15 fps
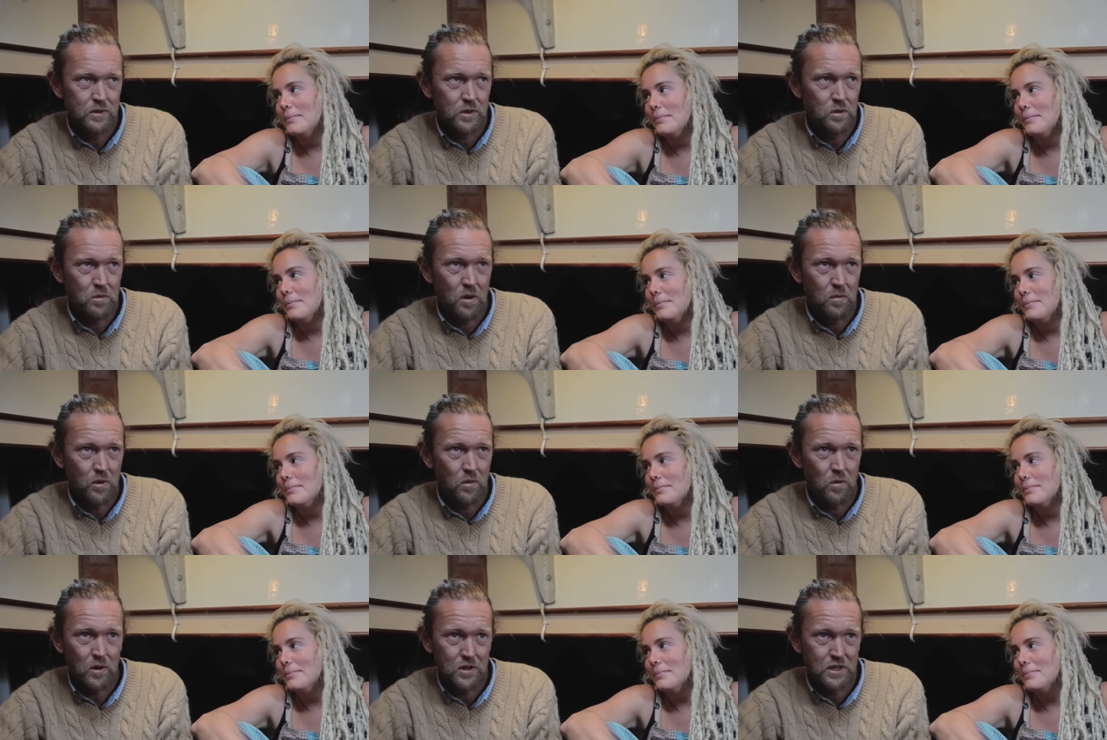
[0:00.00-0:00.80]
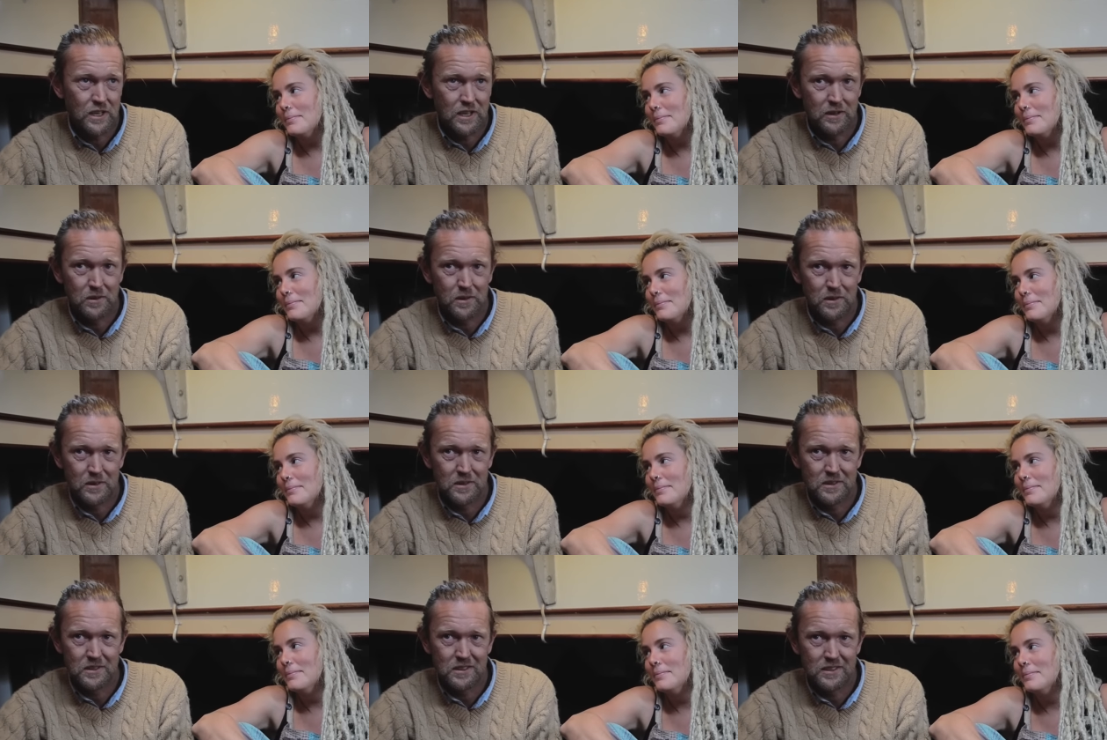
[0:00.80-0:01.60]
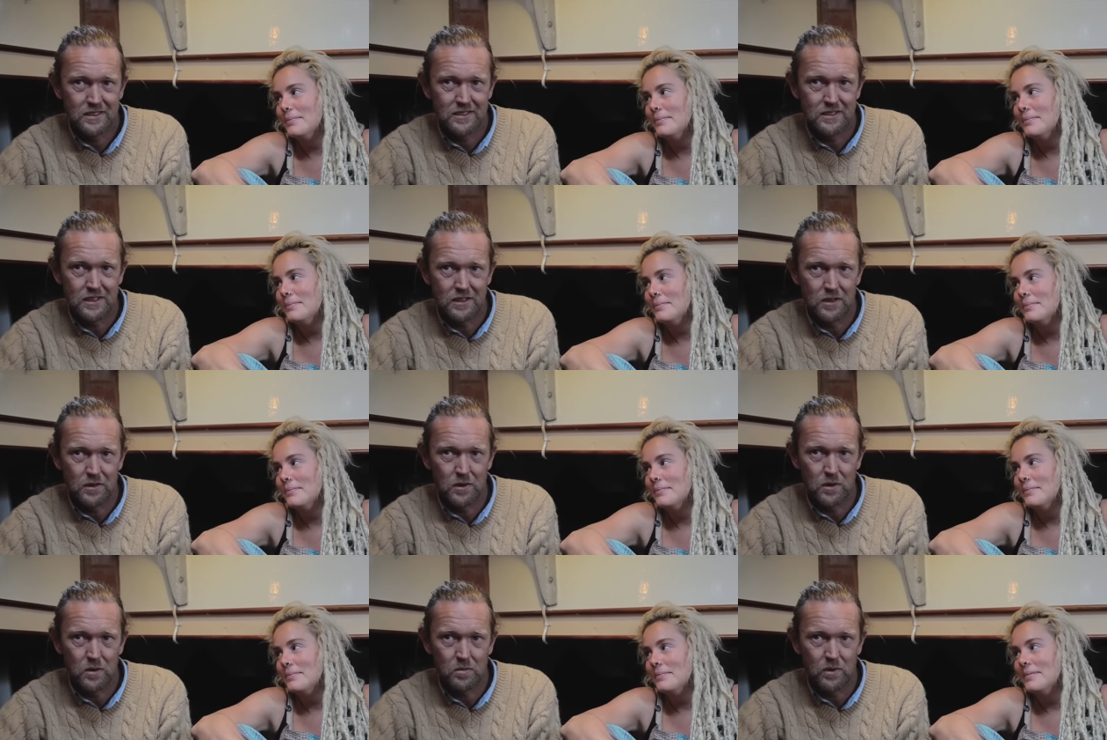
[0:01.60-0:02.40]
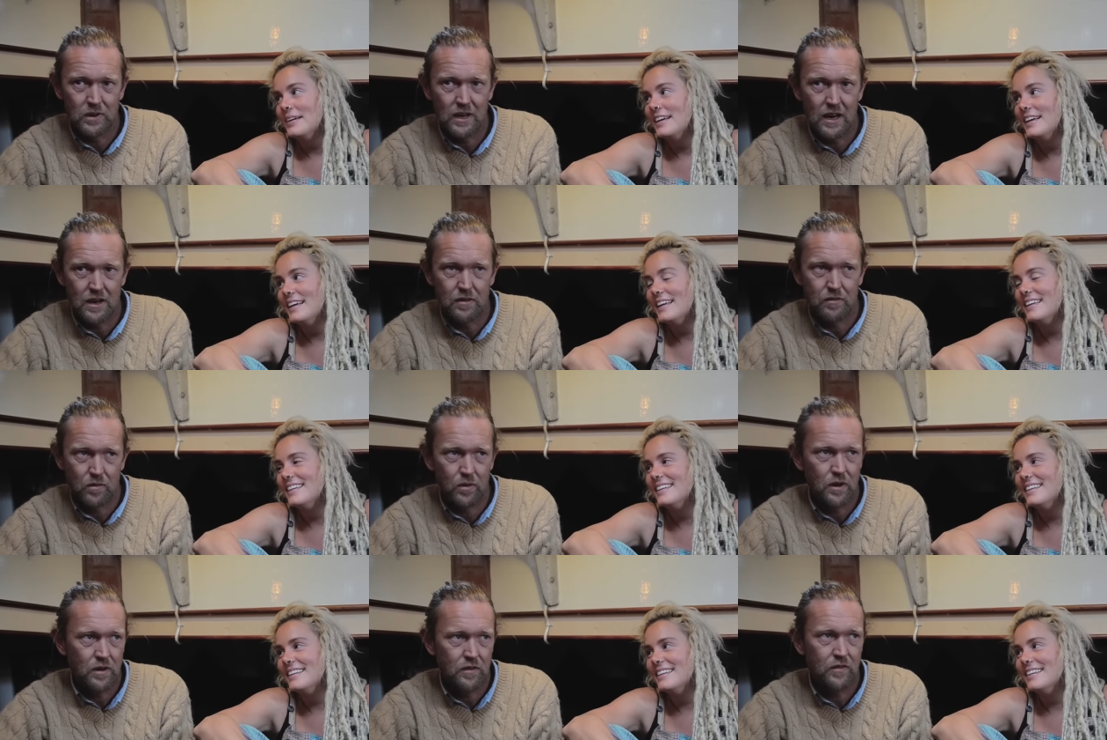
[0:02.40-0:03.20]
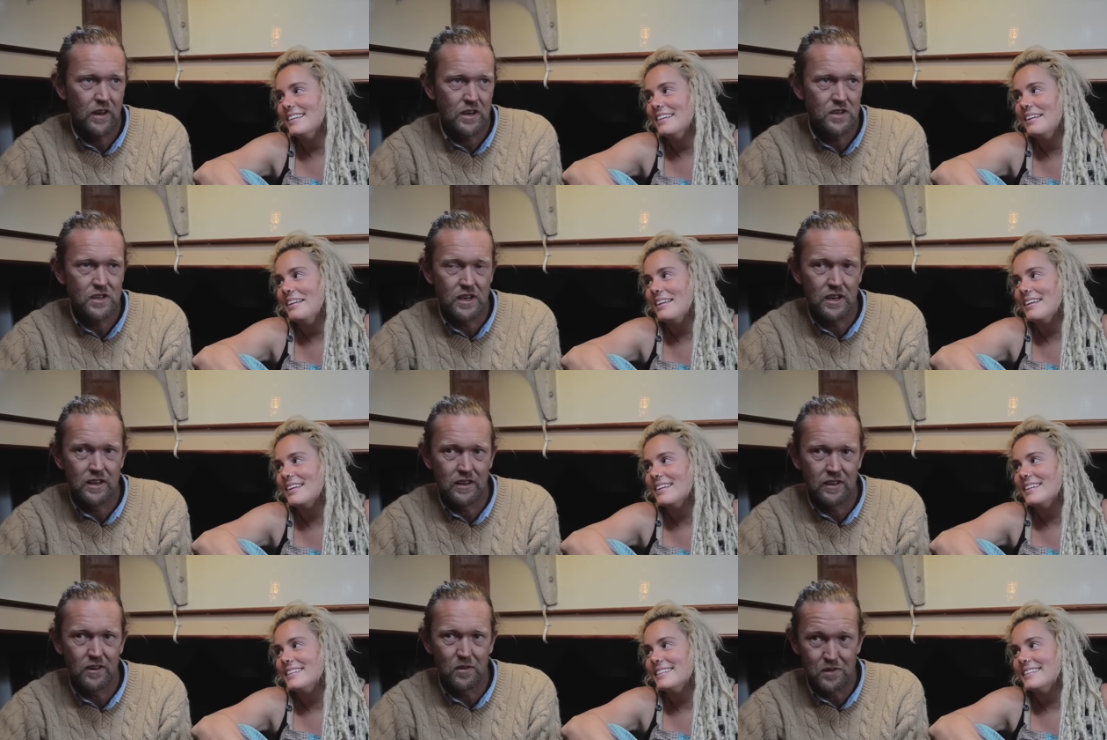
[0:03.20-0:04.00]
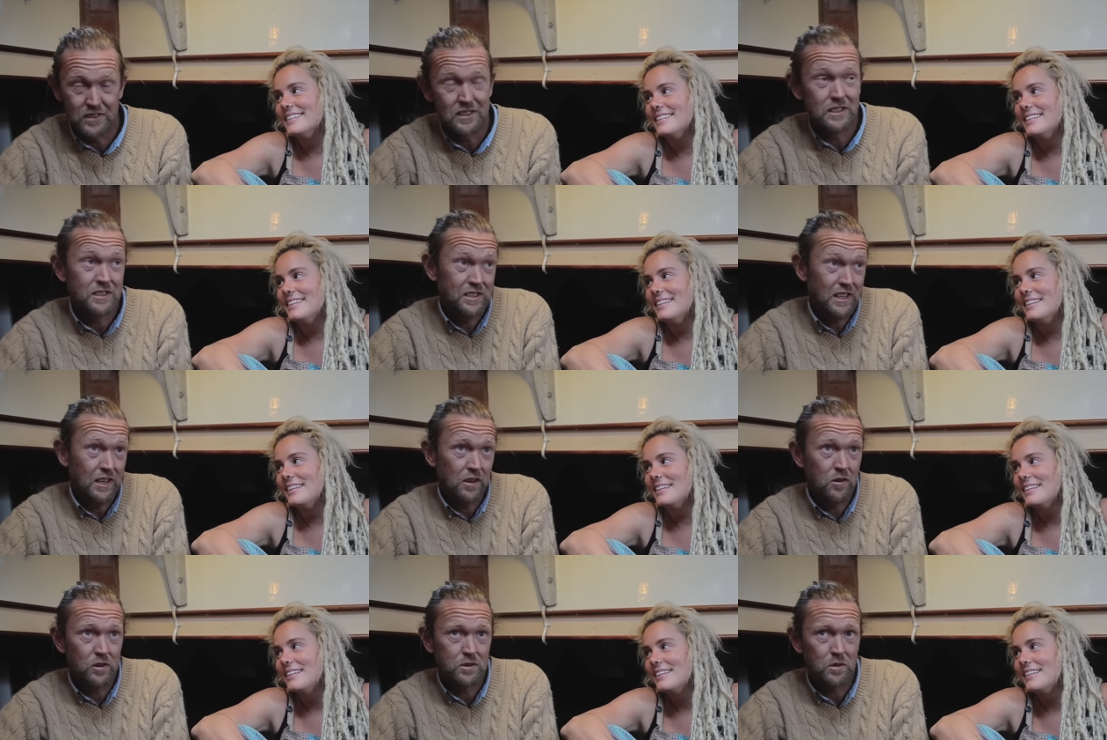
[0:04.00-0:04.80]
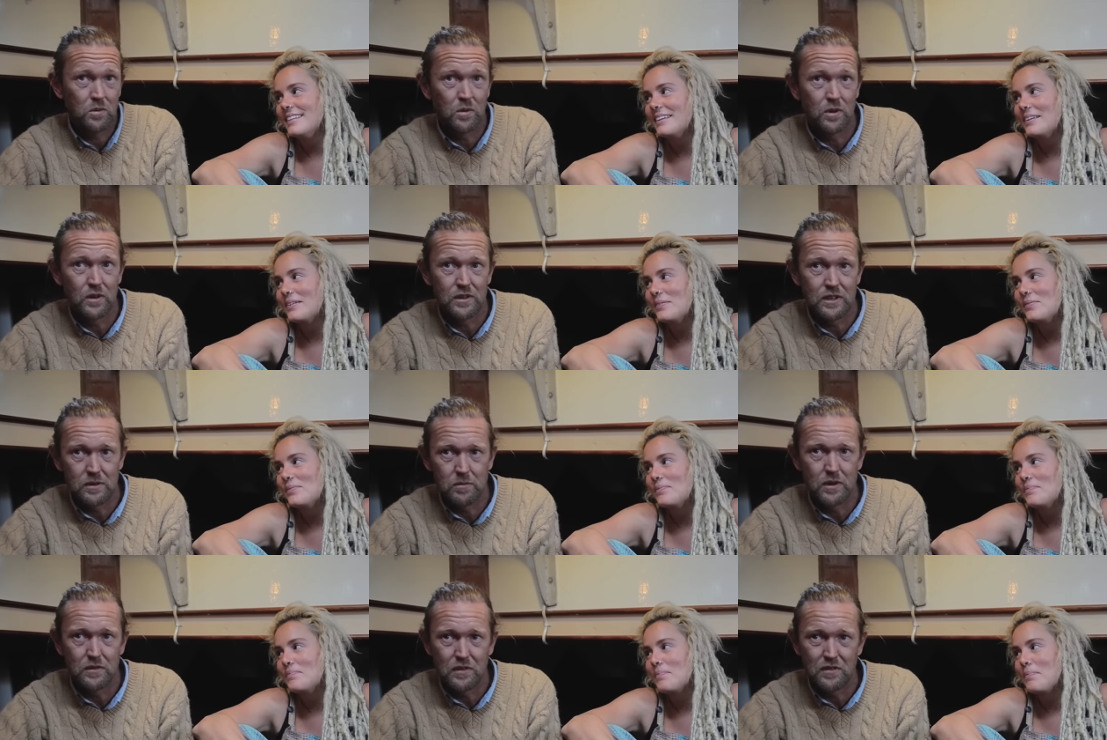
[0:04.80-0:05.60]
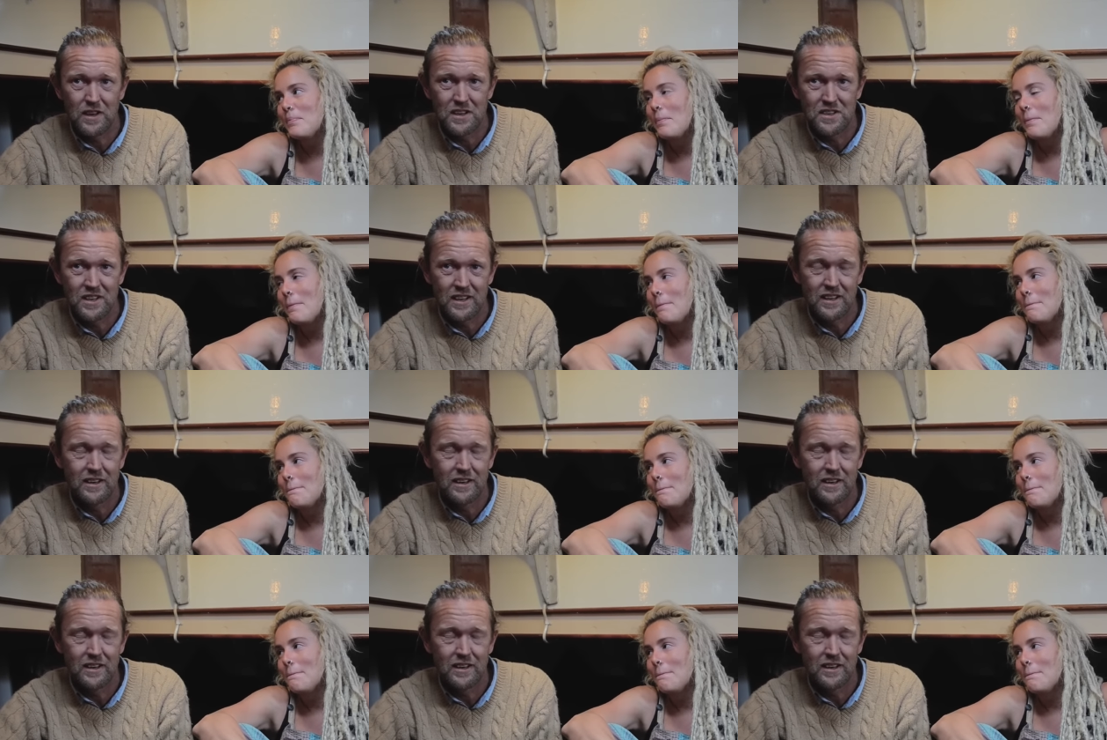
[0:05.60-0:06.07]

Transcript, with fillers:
Speaker 1: soap opera watcher or sitting at home. We're kind of on an adventure. Obviously, sailing across the world is a bit of adventure.